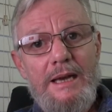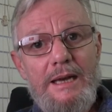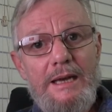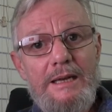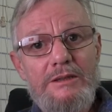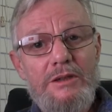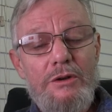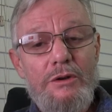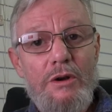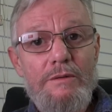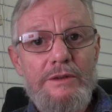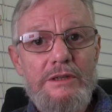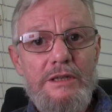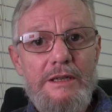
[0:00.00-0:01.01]
So
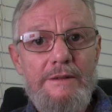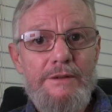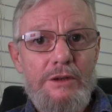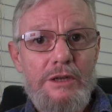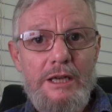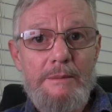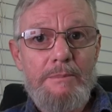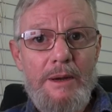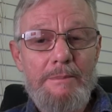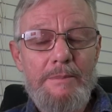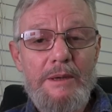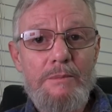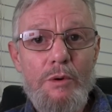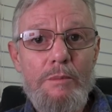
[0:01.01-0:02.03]
obviously, if you keep
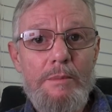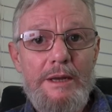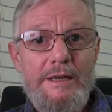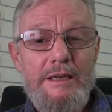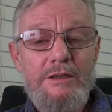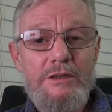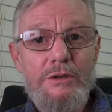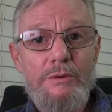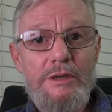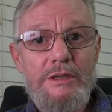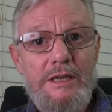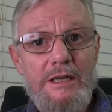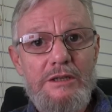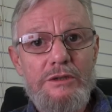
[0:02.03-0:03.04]
pumping more money into
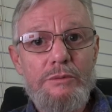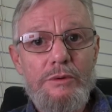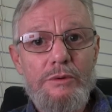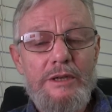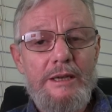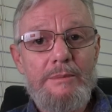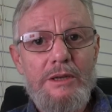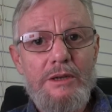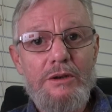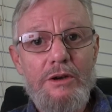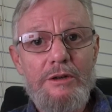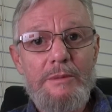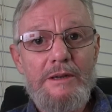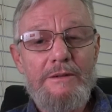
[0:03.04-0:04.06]
it, yes, you will keep the
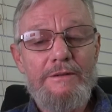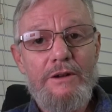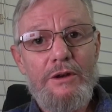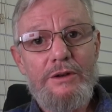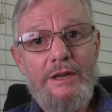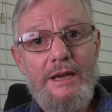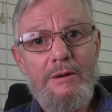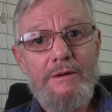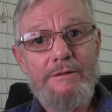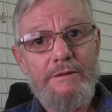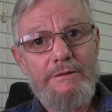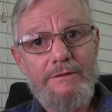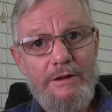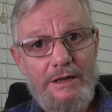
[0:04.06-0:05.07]
economy afloat.
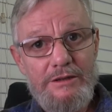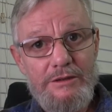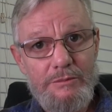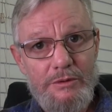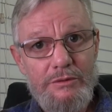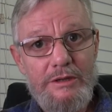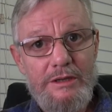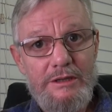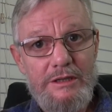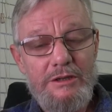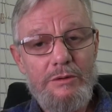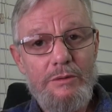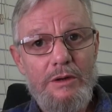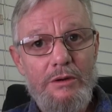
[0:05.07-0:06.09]
However, inflation will
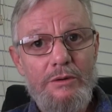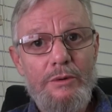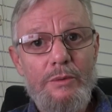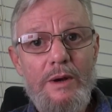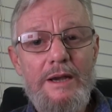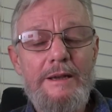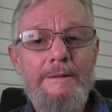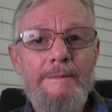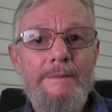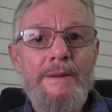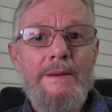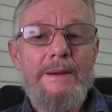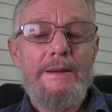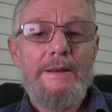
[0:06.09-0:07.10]
continue along the way.
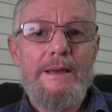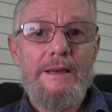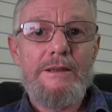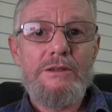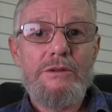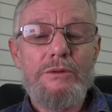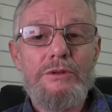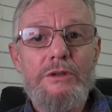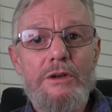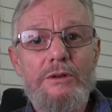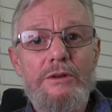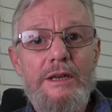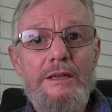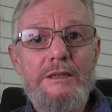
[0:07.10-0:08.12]
Now, there's
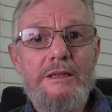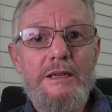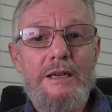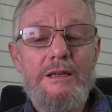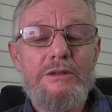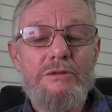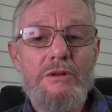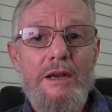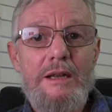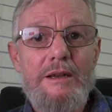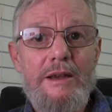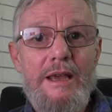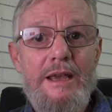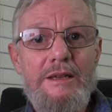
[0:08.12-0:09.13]
also that
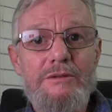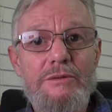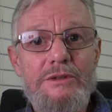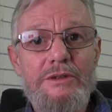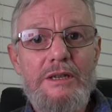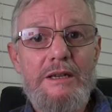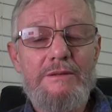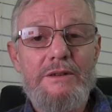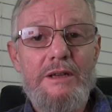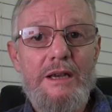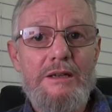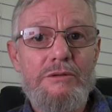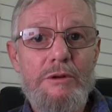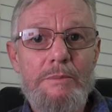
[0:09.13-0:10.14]
Australia has received
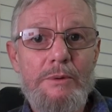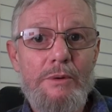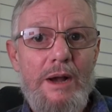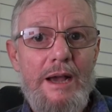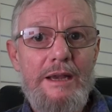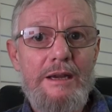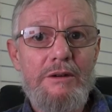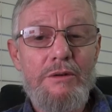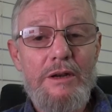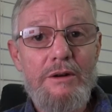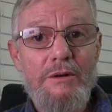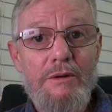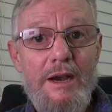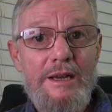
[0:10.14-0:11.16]
a AAA
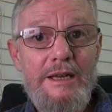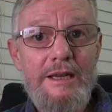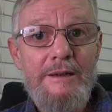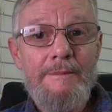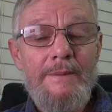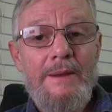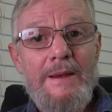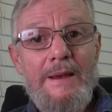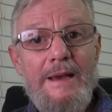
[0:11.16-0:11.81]
credit rating,